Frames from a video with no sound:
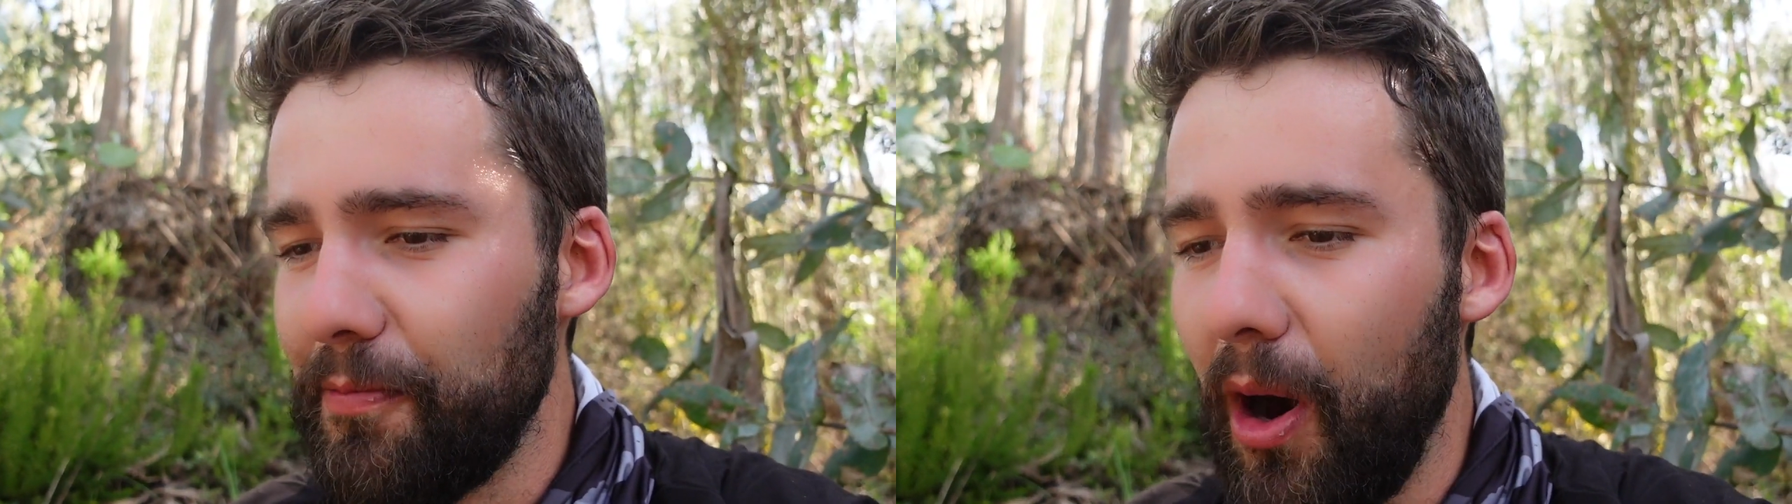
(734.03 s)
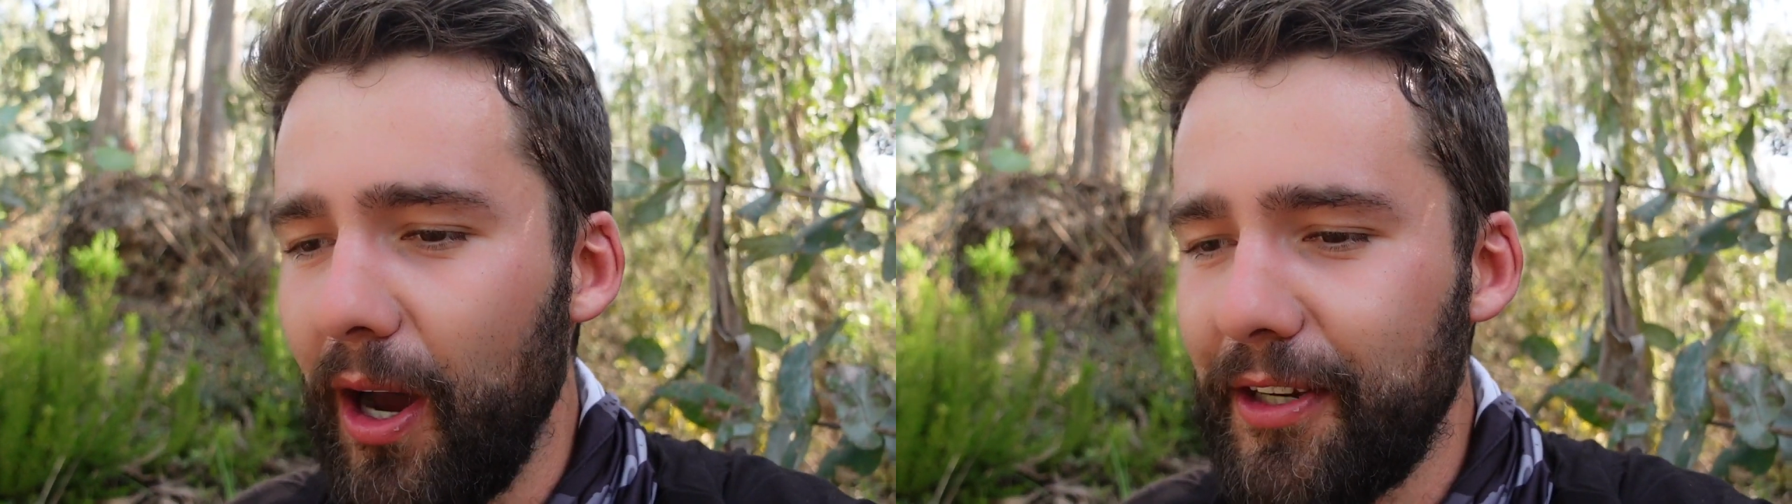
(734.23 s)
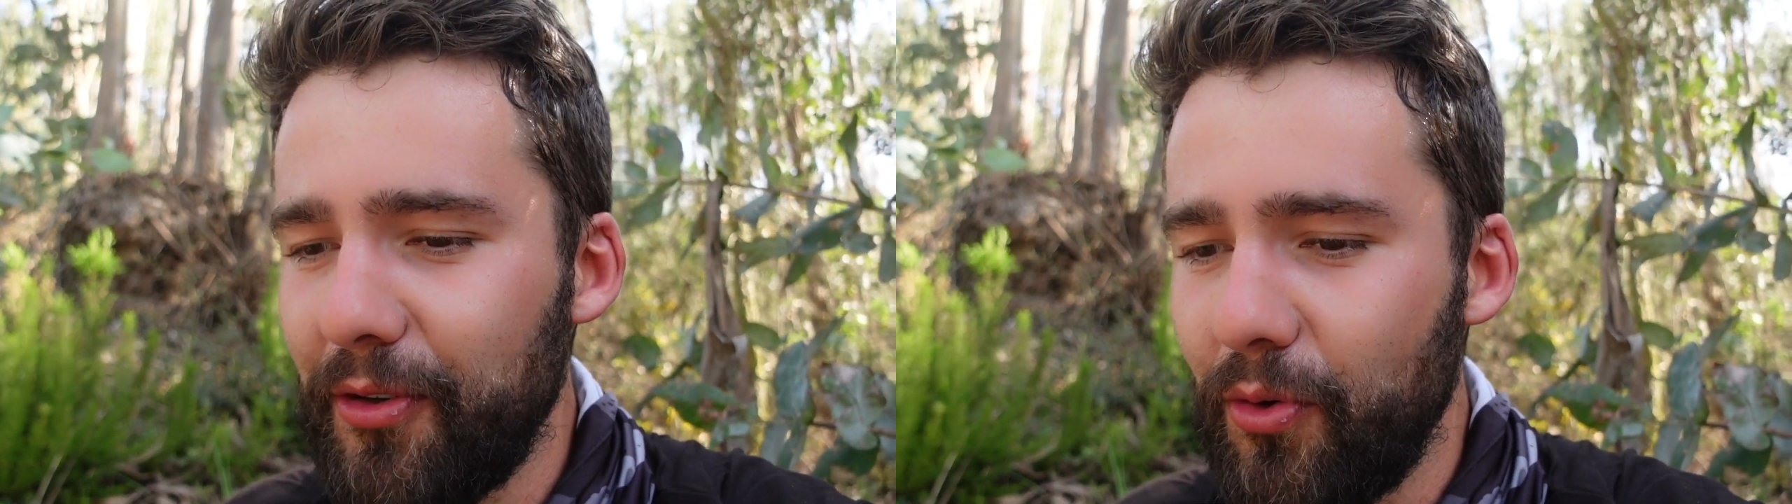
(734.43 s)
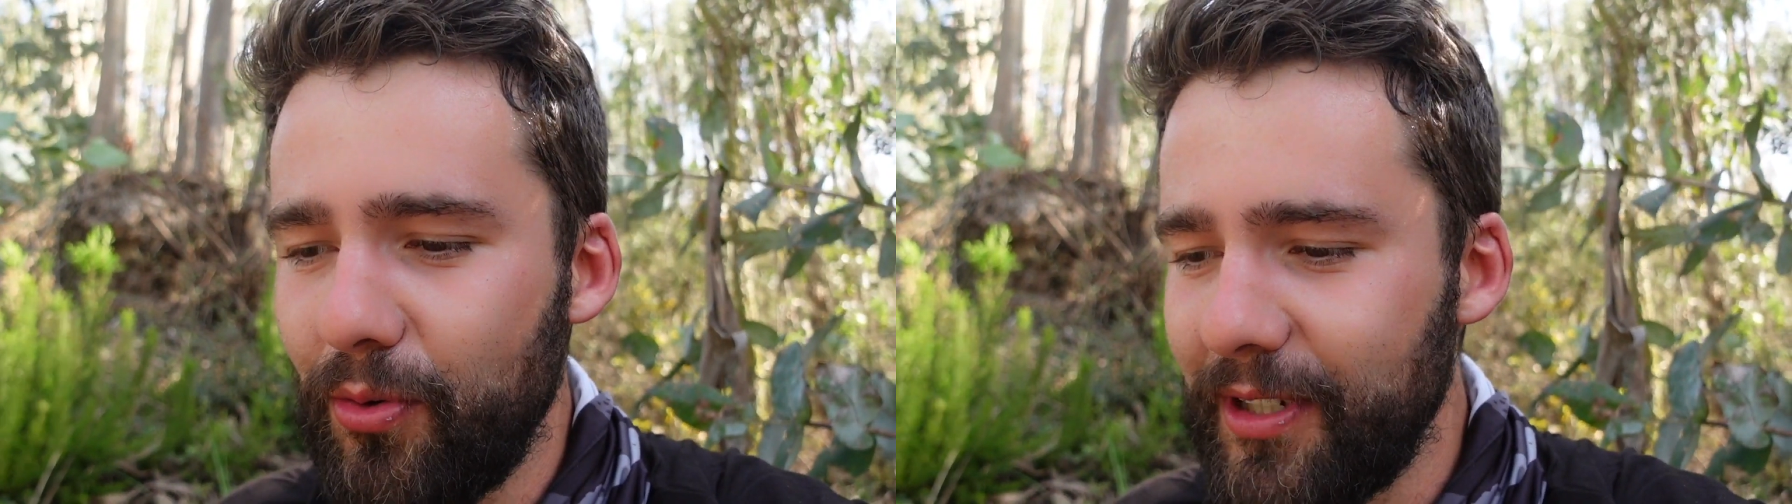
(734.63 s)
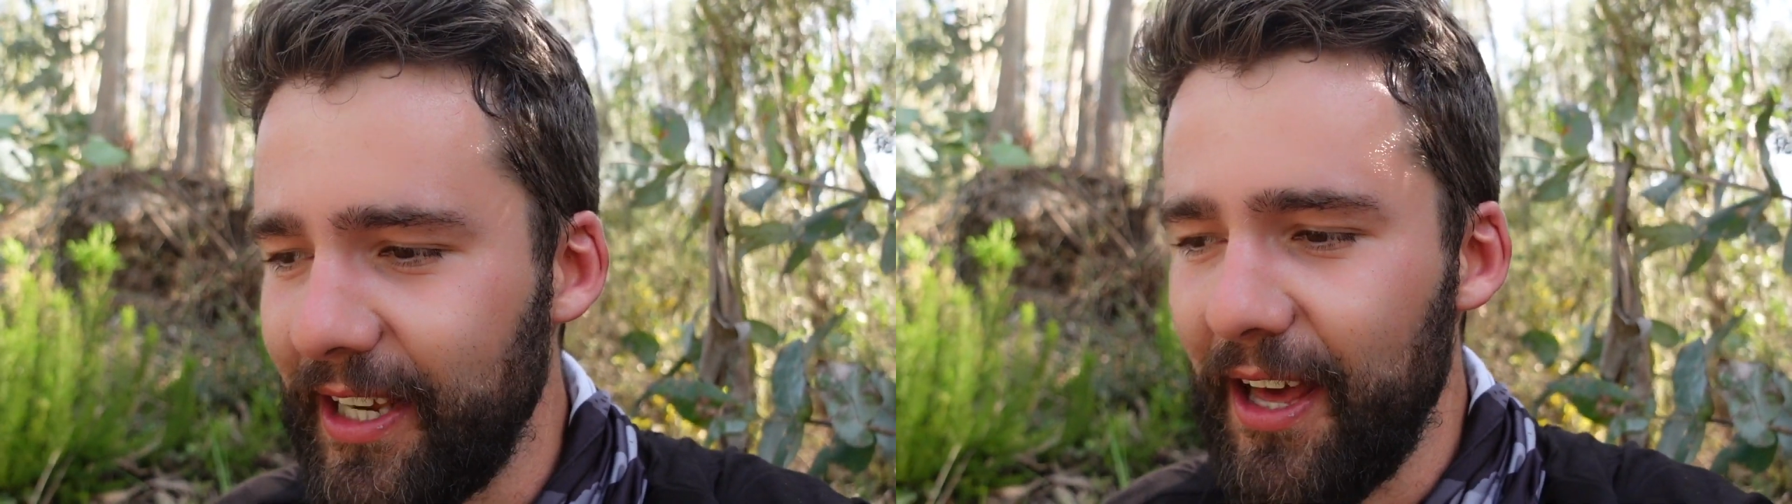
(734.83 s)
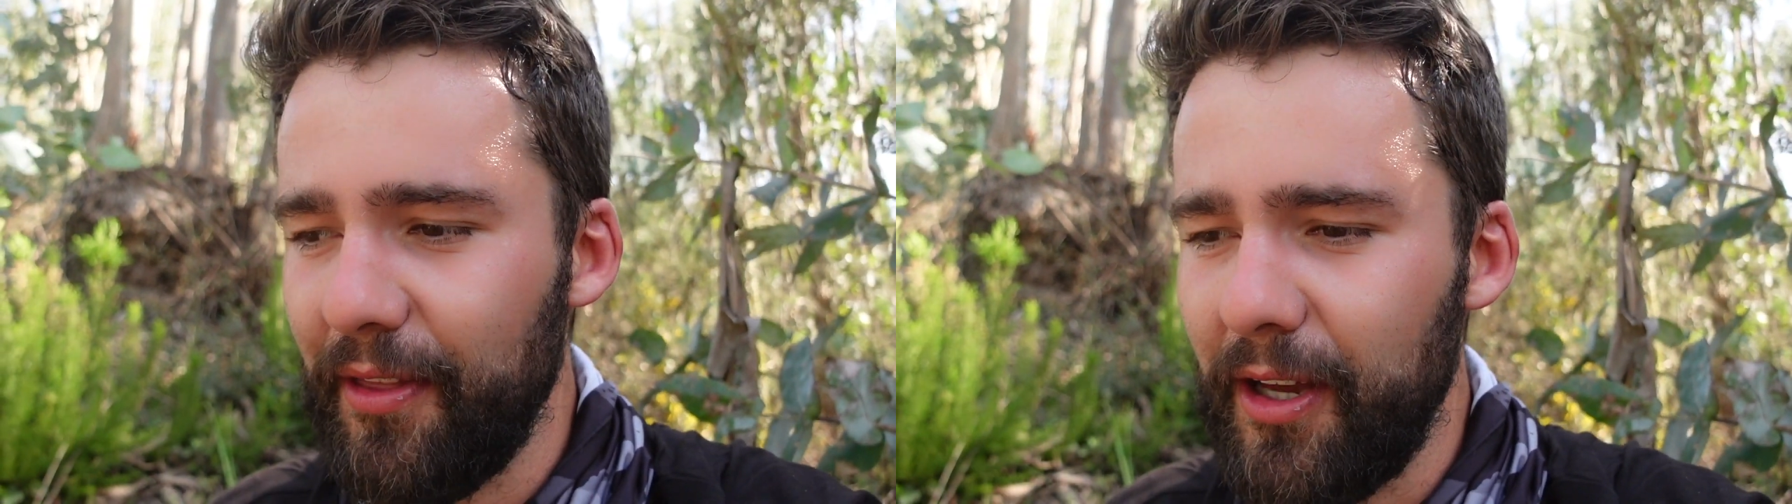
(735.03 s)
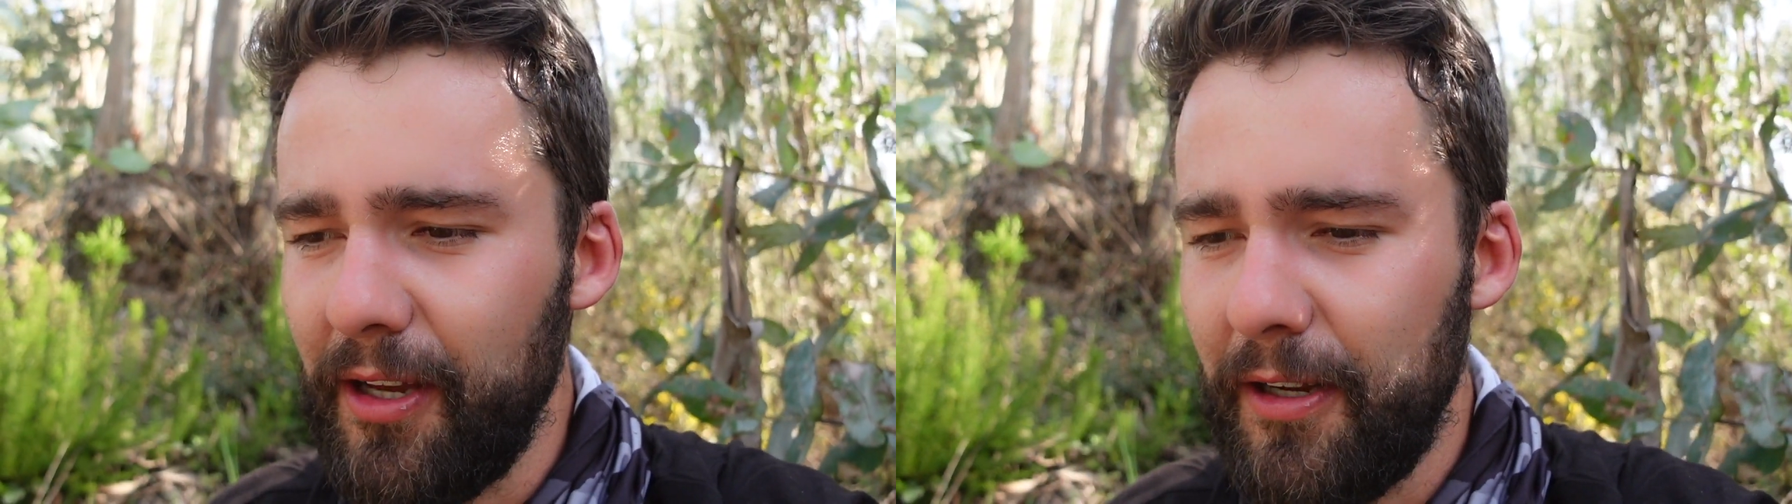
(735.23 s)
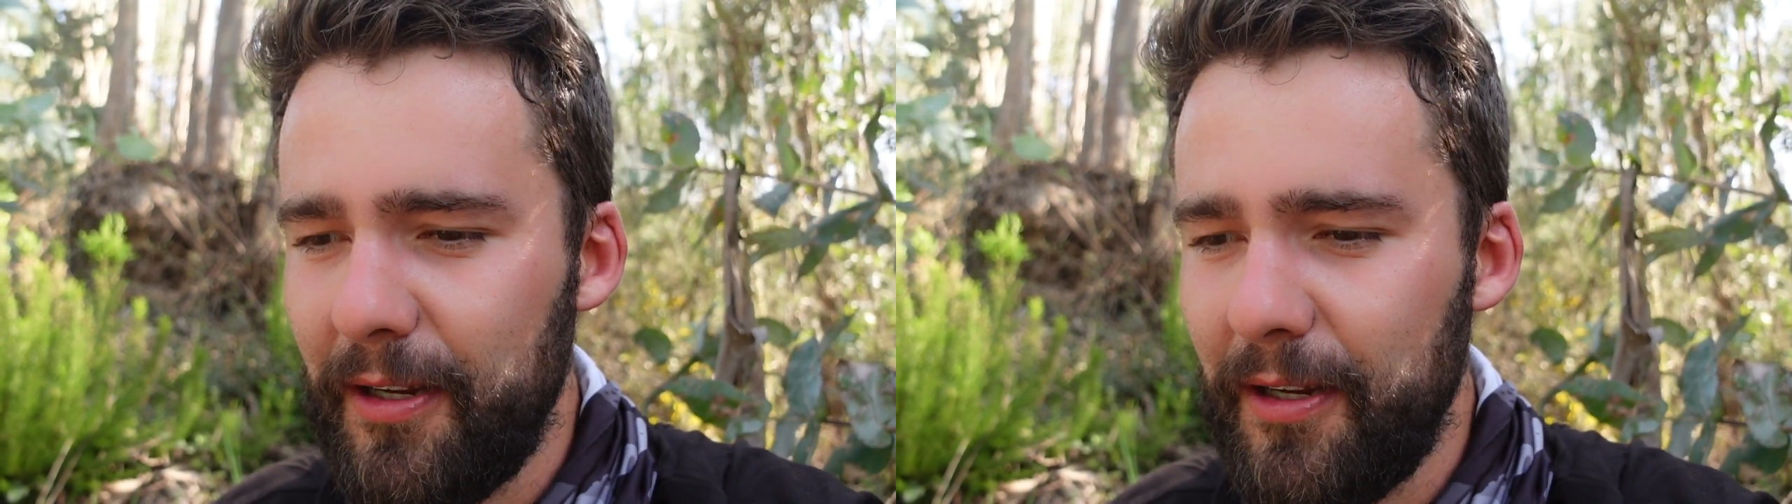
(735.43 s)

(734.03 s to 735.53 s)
mind altogether,